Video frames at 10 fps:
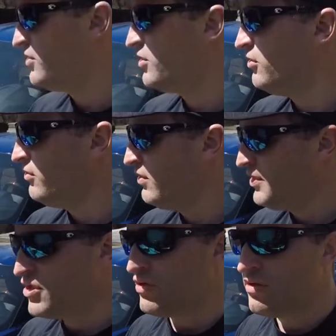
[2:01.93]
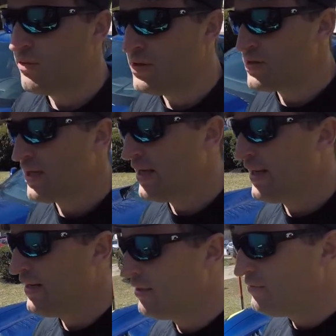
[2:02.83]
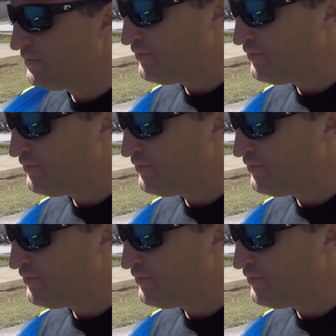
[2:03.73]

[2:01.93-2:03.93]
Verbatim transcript: So let me show you the ones I got here.